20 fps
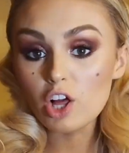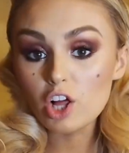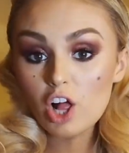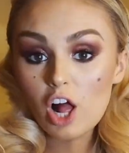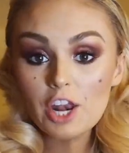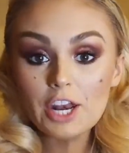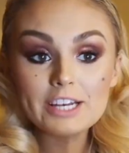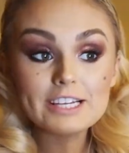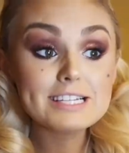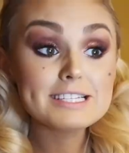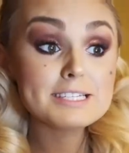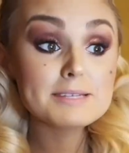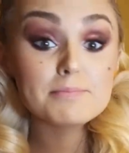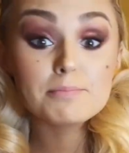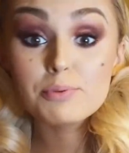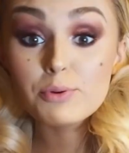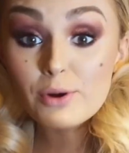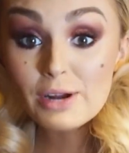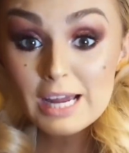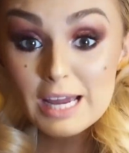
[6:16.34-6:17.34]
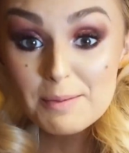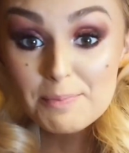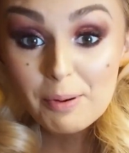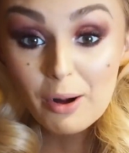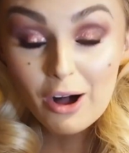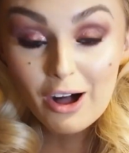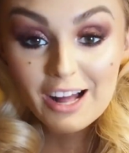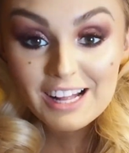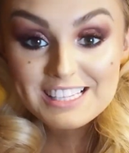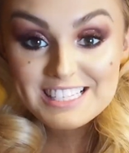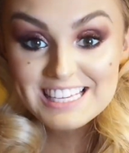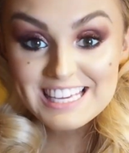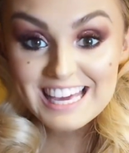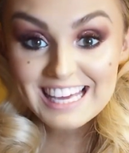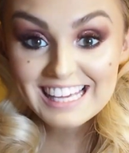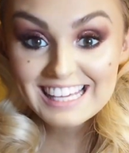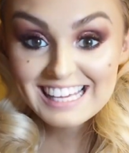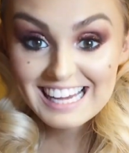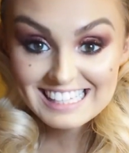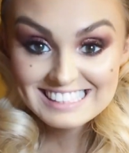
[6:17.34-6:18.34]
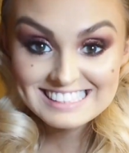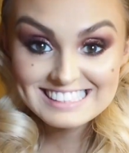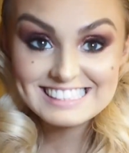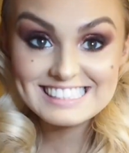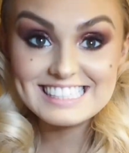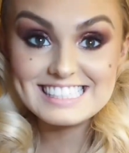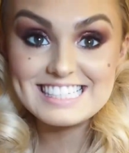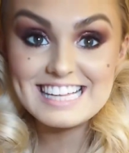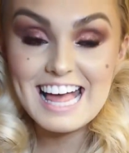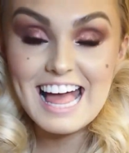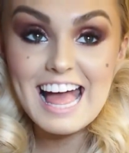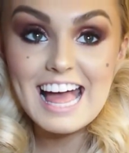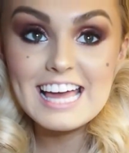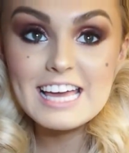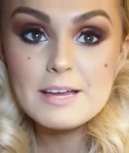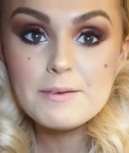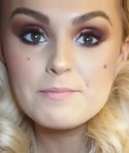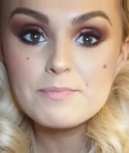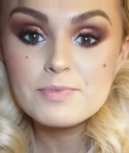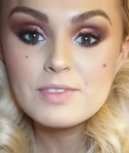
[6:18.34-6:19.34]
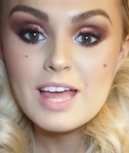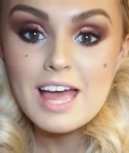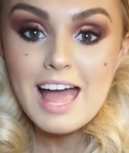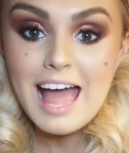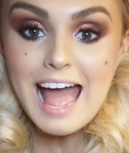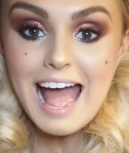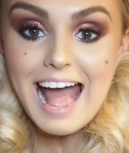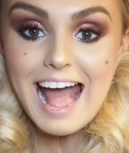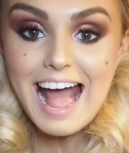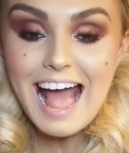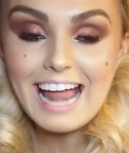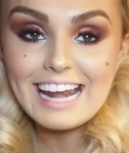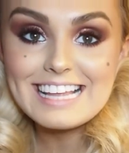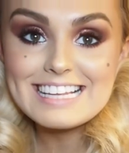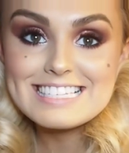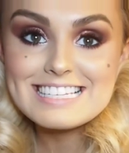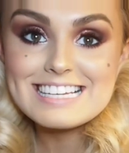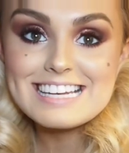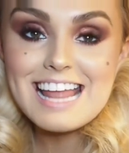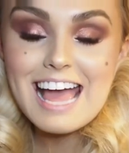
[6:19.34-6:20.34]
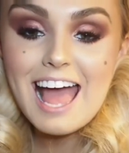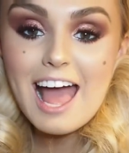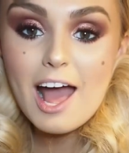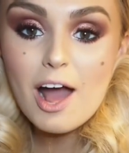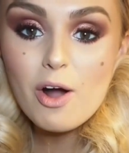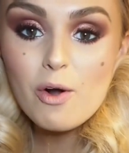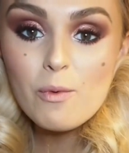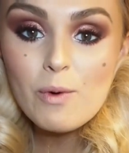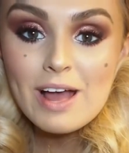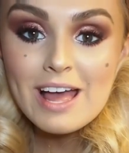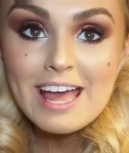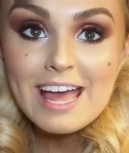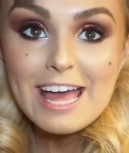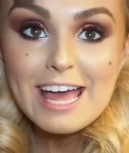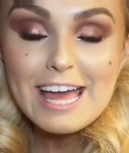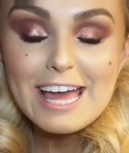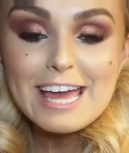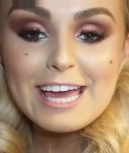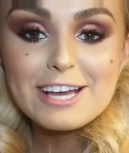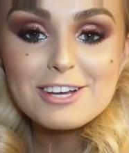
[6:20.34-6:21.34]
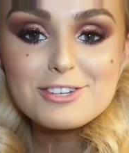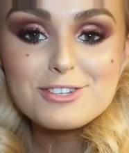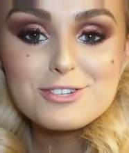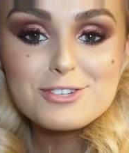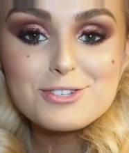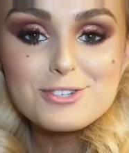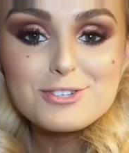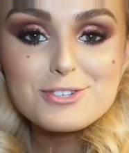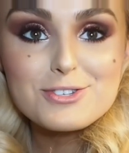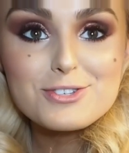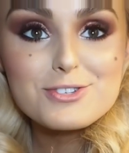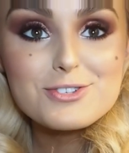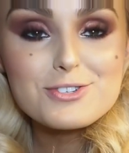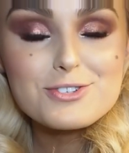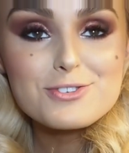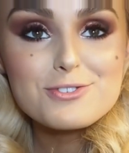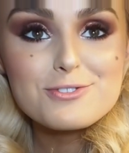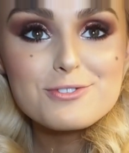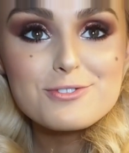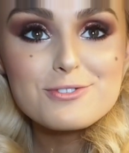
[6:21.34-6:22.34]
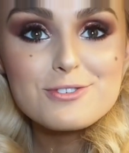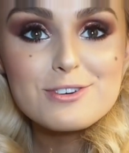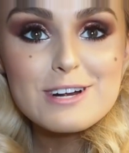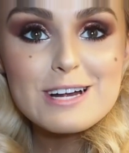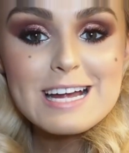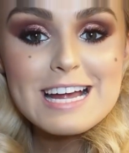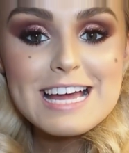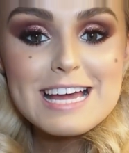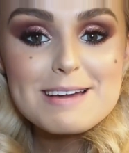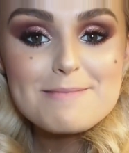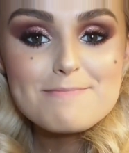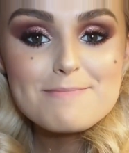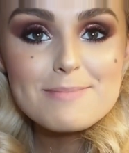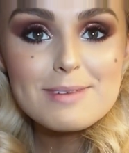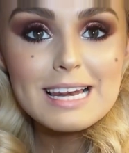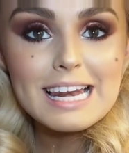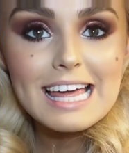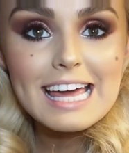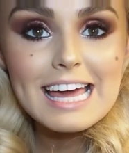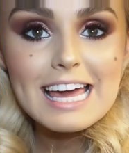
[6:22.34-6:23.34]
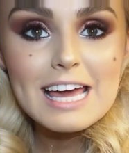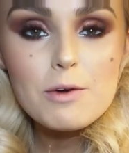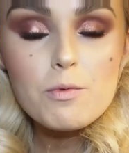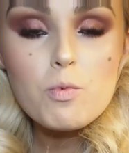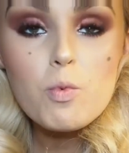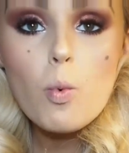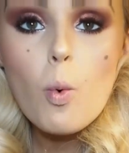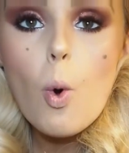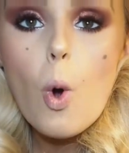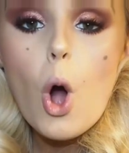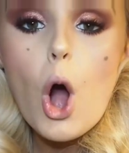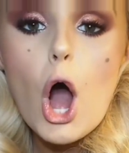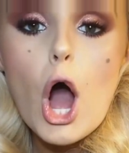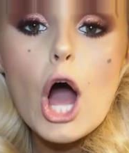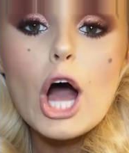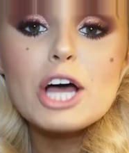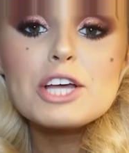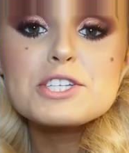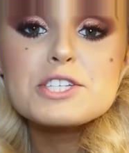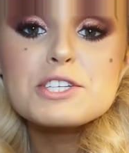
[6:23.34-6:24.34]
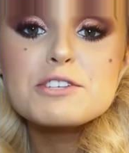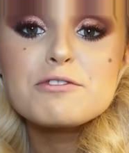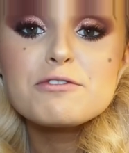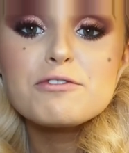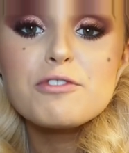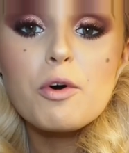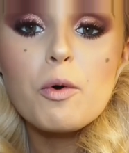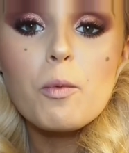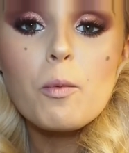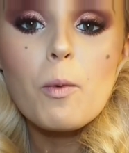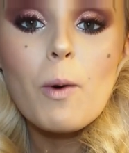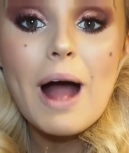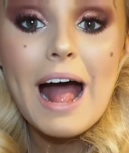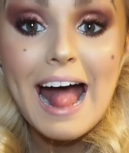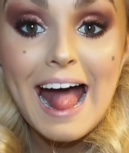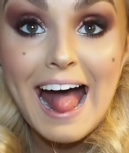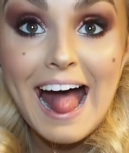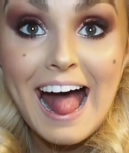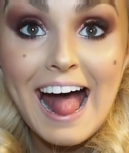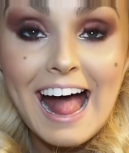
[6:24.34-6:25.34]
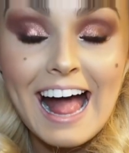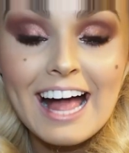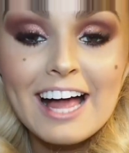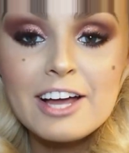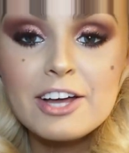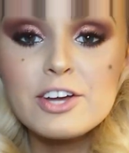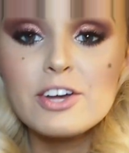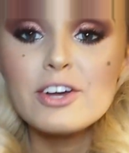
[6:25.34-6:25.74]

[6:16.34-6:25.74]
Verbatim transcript: kind of did some pre-partying yesterday and is now extremely worse for wear.